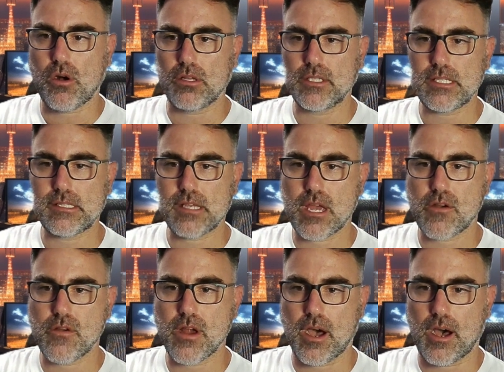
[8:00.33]
this
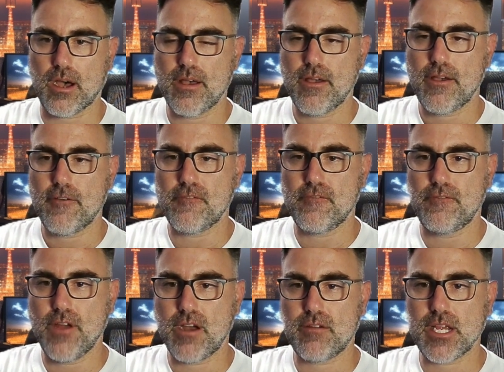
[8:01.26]
area,
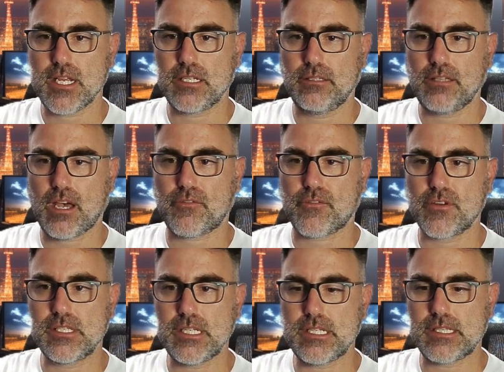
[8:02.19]
very tough
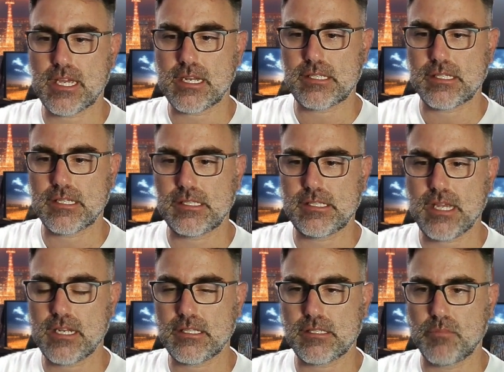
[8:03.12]
resistance
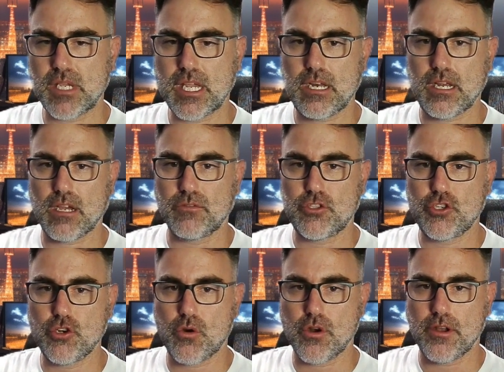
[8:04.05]
since beginning of
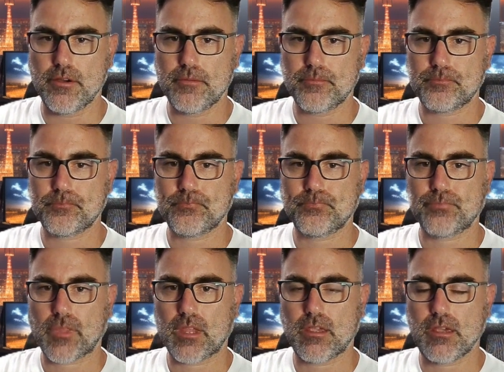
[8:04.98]
June.
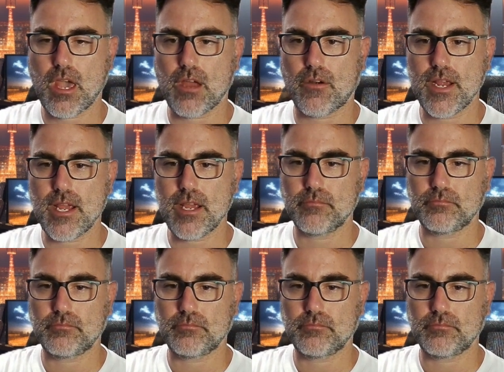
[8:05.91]
KRE